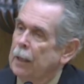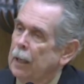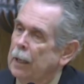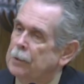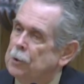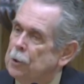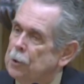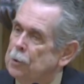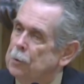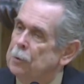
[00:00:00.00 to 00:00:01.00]

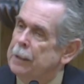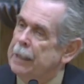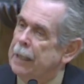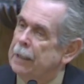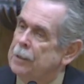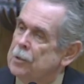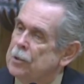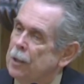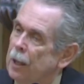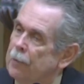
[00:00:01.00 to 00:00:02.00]
Unto the
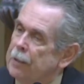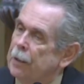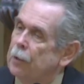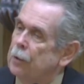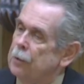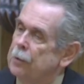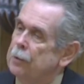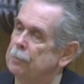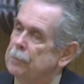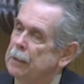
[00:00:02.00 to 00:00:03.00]
ends of the earth.
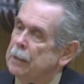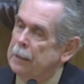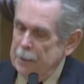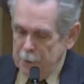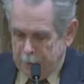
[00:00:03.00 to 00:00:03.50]
You